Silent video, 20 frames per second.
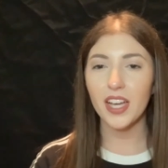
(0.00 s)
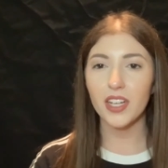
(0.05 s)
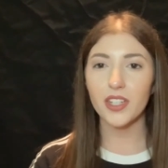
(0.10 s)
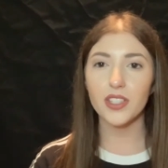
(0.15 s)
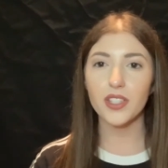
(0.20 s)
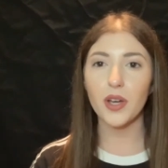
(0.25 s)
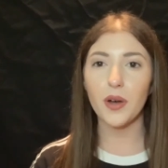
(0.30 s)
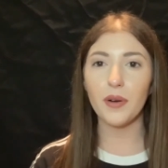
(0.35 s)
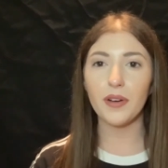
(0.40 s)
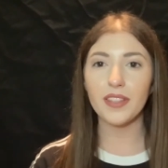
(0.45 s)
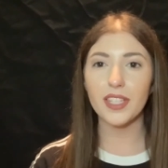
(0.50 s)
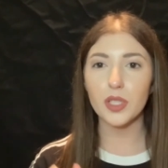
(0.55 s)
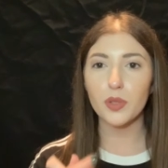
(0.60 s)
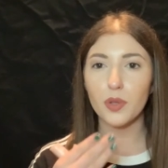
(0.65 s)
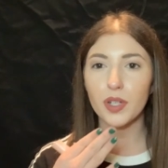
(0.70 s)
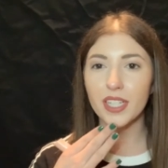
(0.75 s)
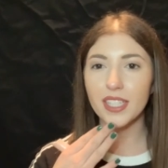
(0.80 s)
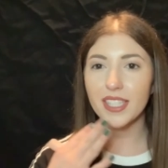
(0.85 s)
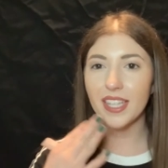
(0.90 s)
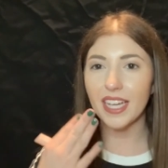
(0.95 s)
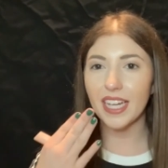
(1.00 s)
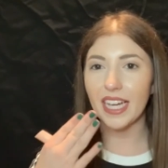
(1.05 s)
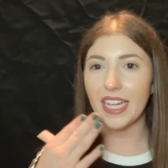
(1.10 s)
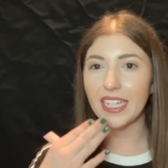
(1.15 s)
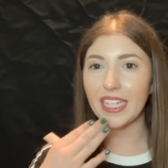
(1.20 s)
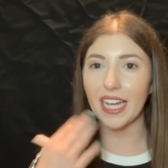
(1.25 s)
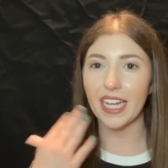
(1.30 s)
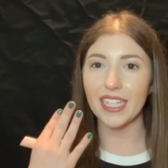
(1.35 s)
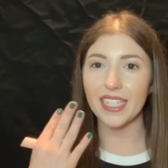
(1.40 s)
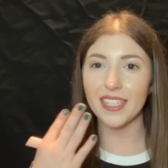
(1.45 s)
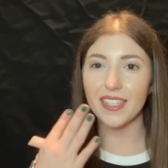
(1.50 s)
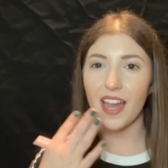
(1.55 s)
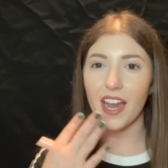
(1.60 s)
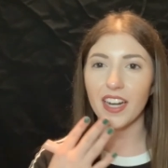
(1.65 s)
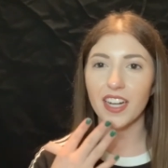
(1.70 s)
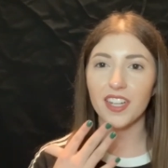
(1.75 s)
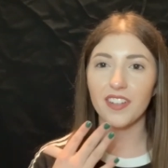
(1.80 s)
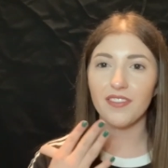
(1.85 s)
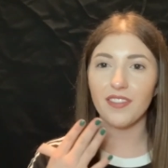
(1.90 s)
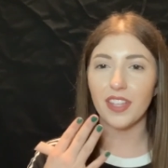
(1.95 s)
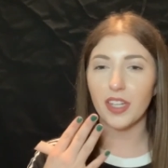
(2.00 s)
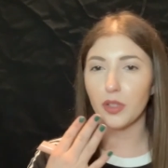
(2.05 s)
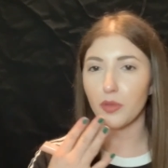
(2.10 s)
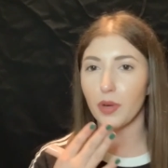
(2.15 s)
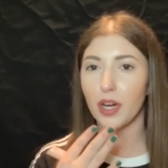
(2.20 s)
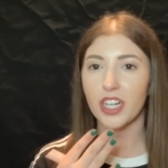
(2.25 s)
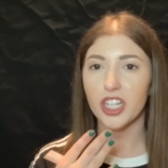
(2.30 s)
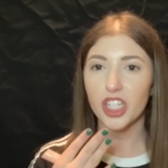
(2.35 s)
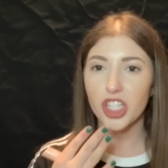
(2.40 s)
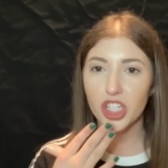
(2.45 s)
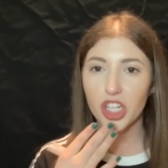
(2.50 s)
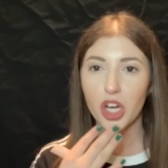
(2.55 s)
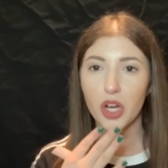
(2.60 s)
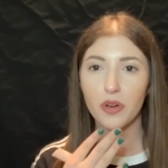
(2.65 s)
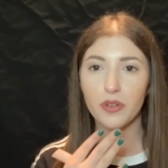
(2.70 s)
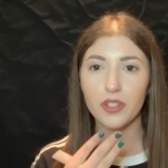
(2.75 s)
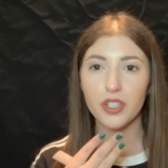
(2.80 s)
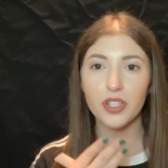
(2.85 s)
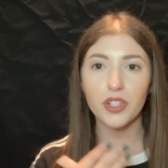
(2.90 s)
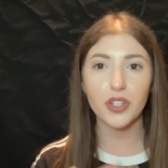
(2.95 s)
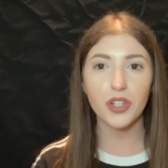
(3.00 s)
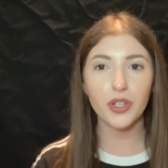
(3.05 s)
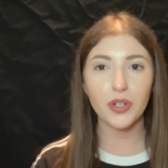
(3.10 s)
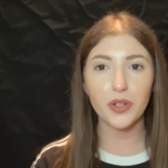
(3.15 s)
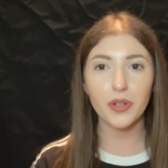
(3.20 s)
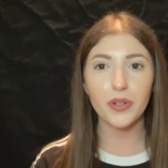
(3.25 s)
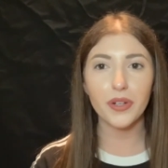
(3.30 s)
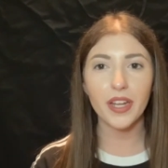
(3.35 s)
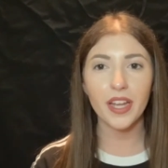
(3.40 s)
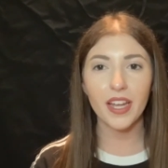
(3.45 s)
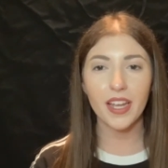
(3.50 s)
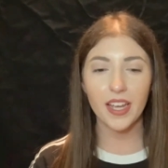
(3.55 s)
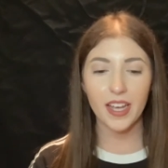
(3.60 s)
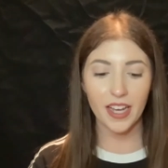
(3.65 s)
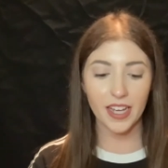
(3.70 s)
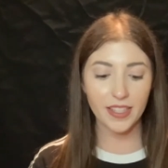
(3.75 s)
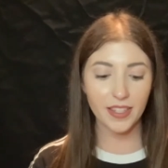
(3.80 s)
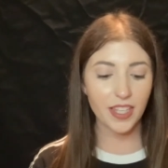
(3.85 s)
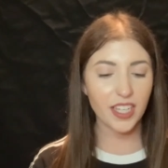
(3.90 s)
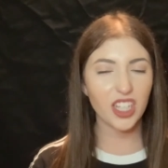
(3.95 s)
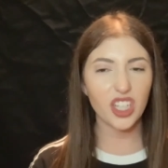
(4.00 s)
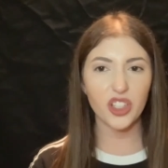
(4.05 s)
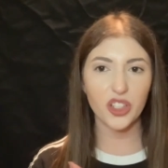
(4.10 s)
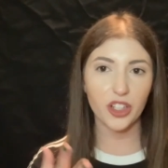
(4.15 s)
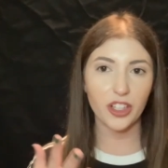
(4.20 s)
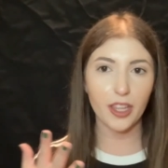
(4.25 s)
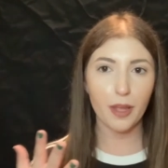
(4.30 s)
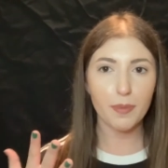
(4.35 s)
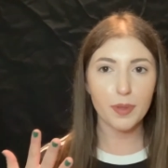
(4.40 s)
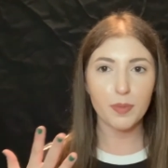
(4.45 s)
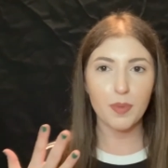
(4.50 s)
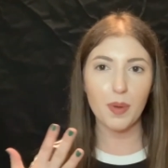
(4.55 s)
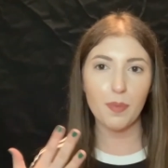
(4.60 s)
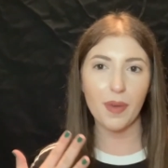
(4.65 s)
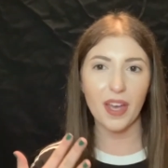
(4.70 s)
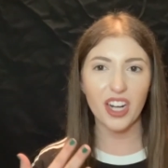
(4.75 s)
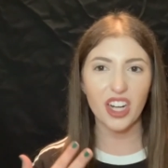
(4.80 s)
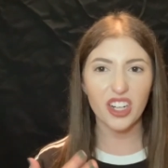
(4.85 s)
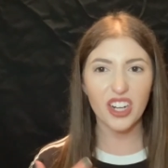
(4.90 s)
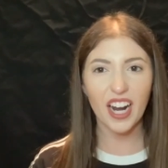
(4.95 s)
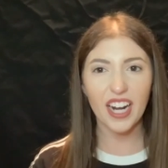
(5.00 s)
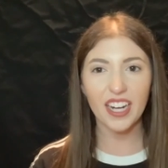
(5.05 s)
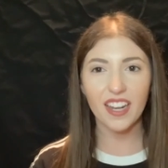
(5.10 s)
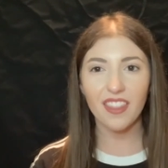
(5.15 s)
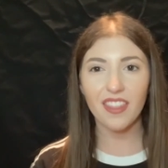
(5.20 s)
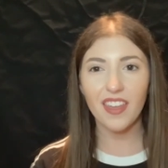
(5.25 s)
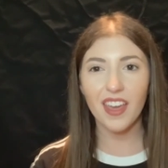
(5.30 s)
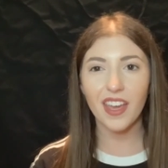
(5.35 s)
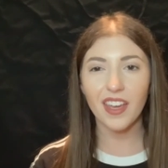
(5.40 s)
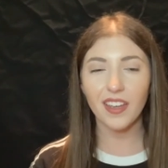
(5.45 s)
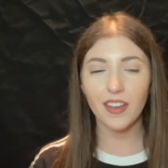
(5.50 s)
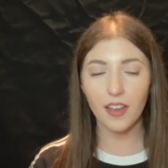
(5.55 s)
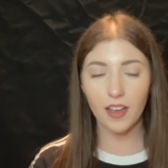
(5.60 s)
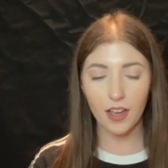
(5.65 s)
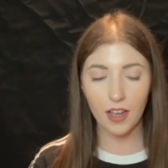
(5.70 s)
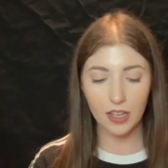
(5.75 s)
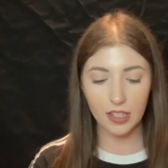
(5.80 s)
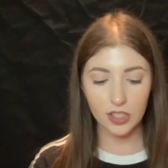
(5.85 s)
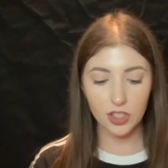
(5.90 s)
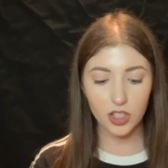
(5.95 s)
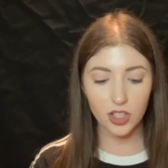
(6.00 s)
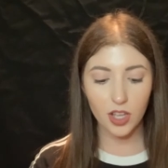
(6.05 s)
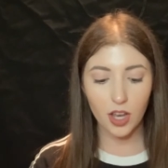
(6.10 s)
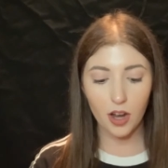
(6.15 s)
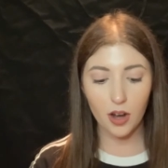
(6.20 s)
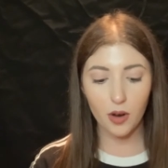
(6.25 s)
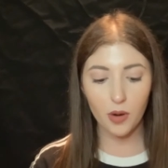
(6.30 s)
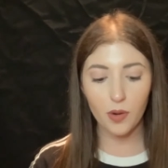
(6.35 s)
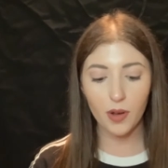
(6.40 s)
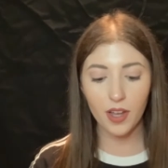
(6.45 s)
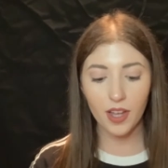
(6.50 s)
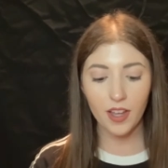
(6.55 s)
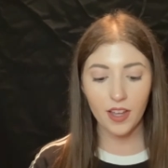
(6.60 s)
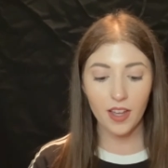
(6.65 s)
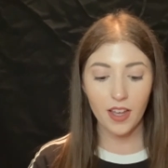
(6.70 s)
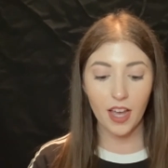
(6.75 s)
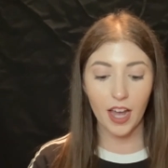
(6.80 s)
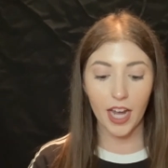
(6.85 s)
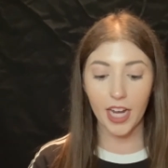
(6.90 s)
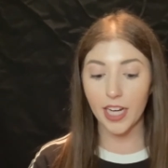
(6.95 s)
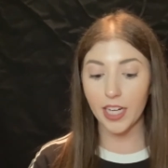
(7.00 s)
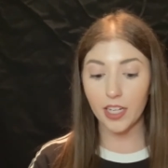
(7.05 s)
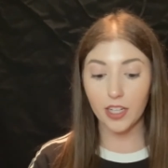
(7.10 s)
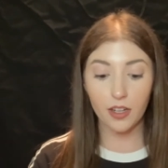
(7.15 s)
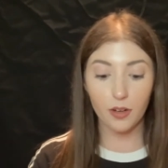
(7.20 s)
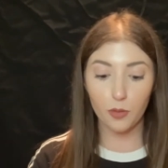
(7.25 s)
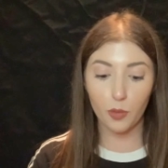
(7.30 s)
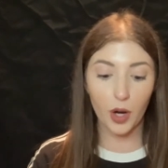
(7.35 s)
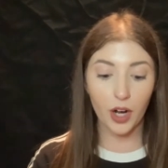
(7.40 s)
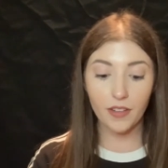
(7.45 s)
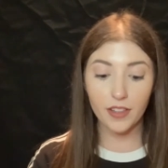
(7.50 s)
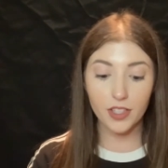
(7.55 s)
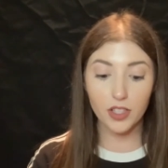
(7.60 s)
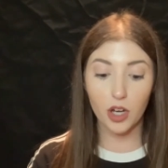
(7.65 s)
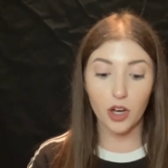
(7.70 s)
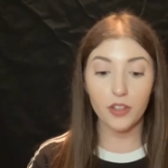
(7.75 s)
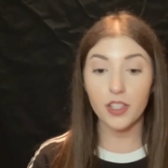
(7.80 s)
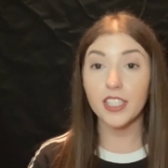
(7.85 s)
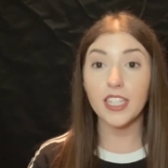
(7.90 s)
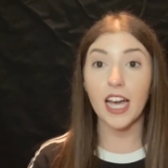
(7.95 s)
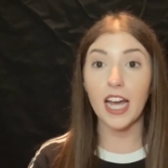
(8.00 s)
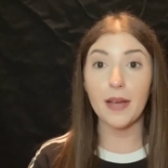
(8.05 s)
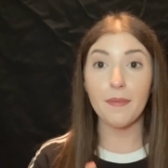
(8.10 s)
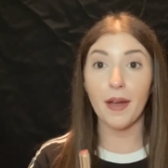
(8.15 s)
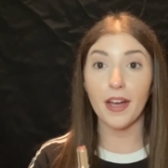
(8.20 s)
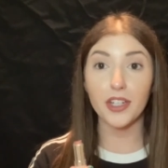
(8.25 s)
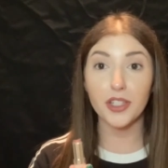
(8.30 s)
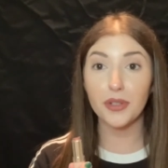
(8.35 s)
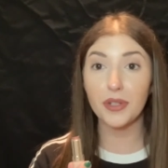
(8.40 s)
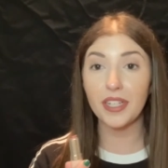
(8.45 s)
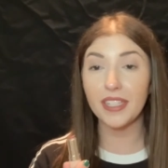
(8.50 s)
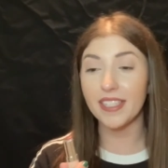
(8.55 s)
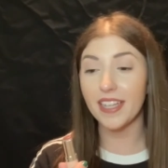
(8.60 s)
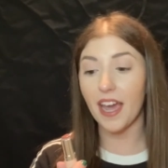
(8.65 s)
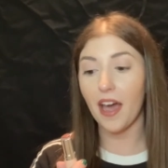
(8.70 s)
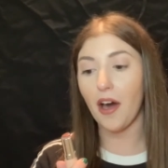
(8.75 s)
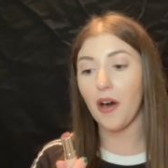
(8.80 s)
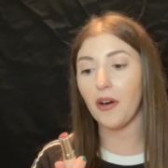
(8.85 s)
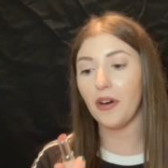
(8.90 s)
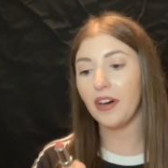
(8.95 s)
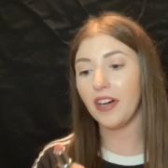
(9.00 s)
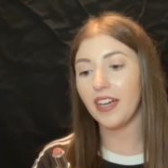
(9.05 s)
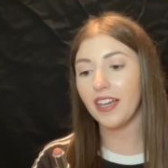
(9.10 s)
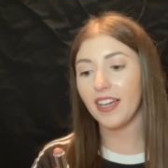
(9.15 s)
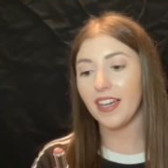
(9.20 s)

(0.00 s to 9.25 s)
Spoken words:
So this one is like a nice kind of like reddish toned nude. It's like a Your Lips But Better kind of thing. So I wear this all the time, as you can tell,